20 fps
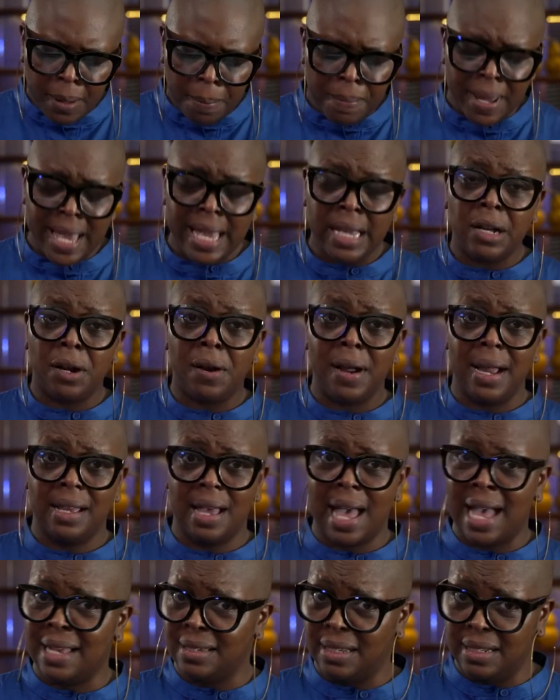Baker,
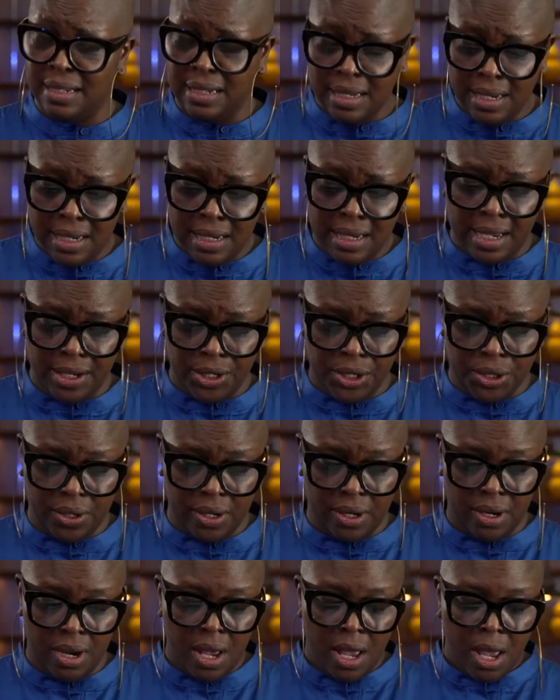as a
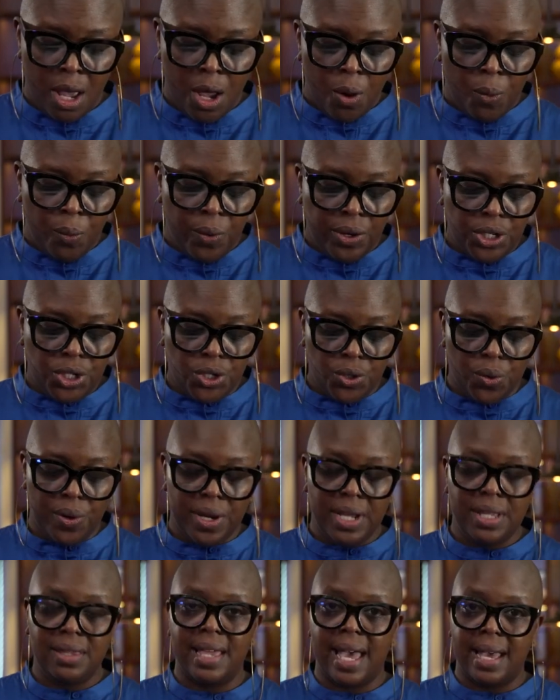teenager, would
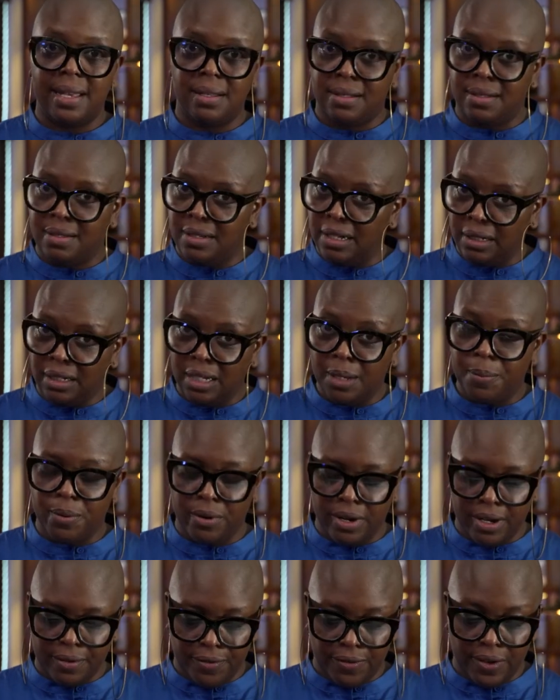join that
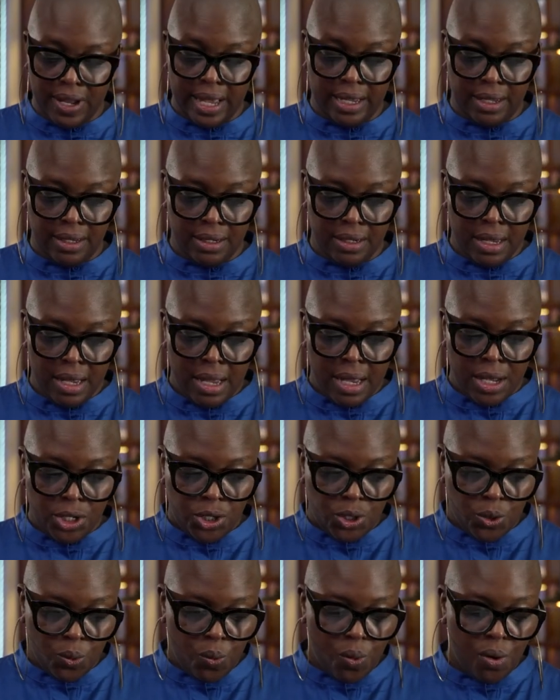deliberate flight
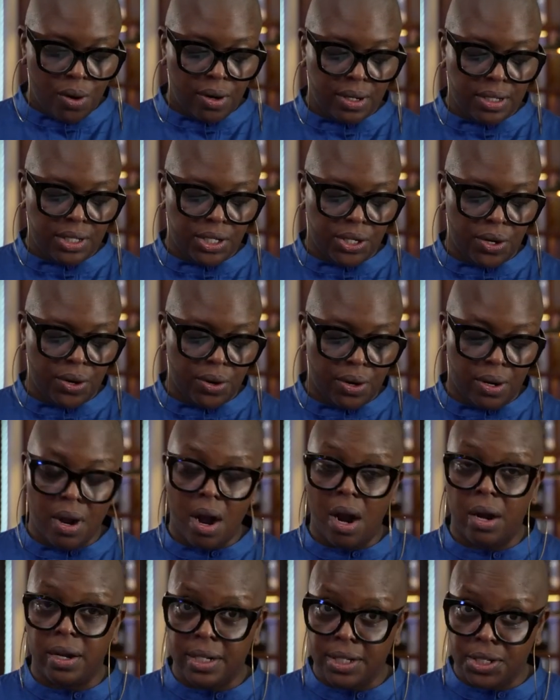towards
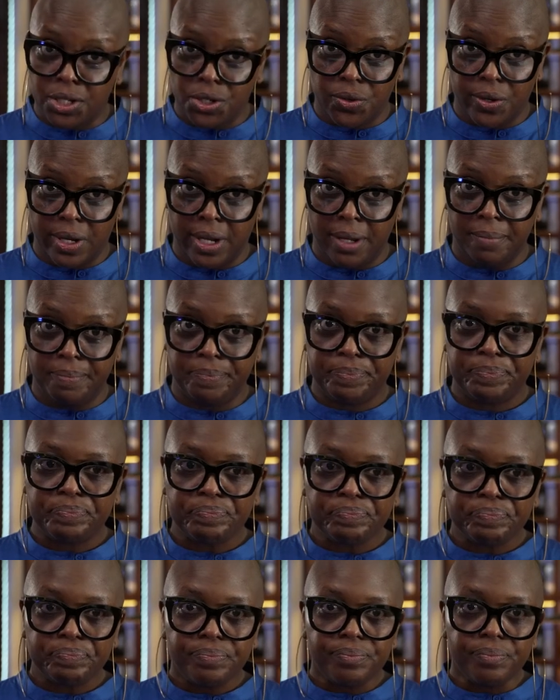her artistry,
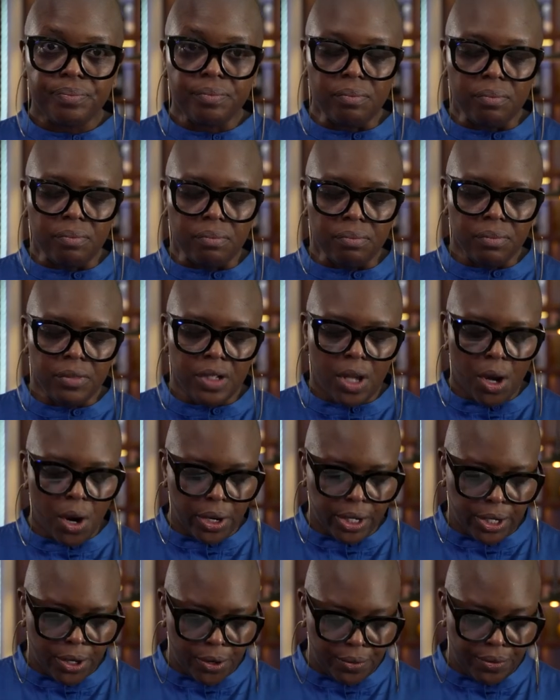
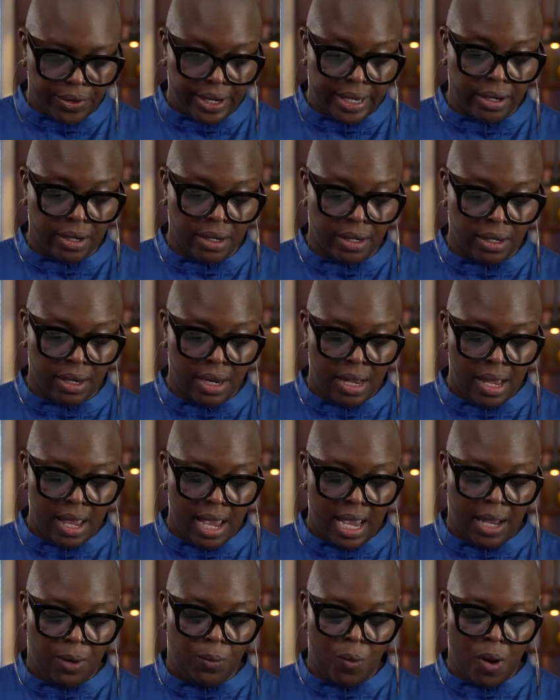her career,
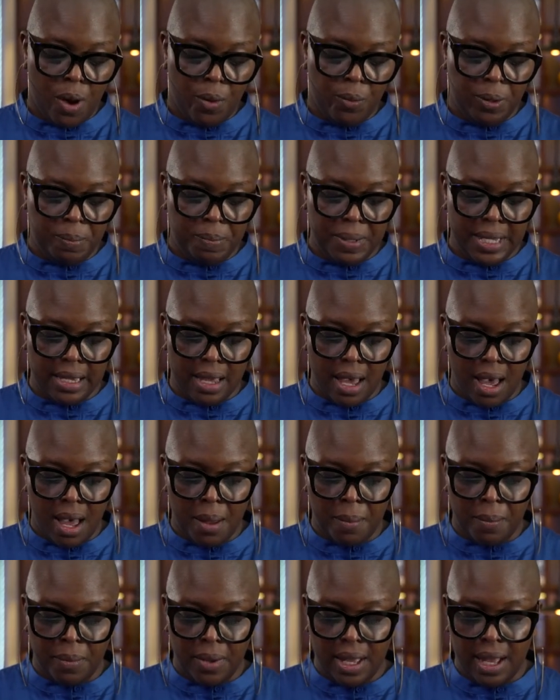and what would
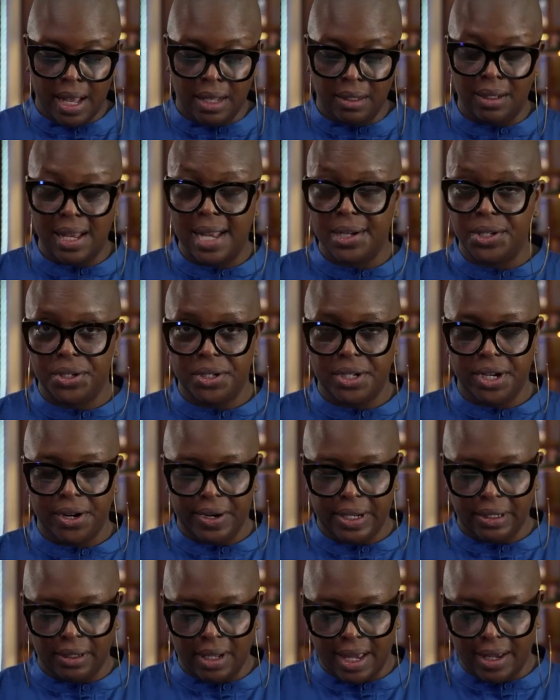become a
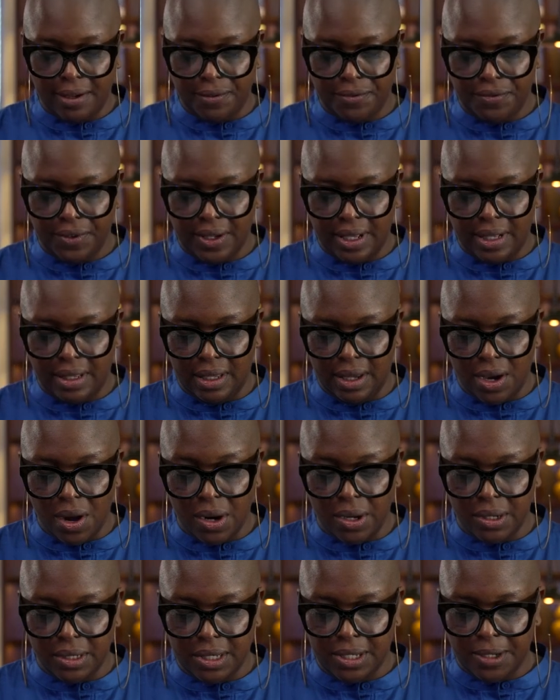legendary life in the
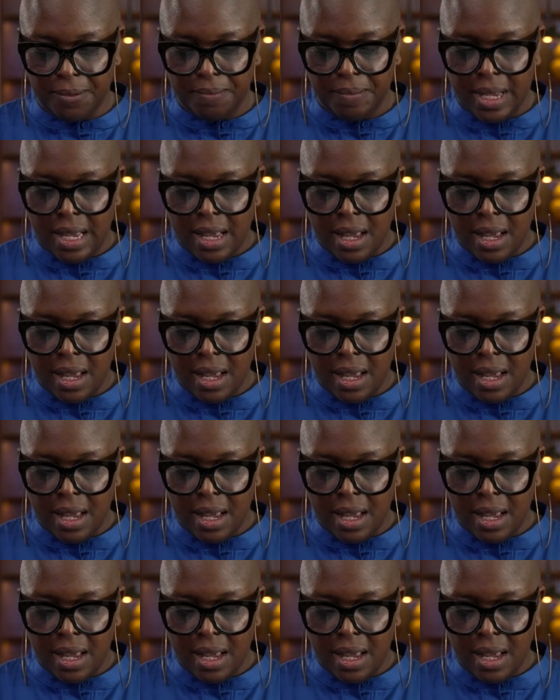arts.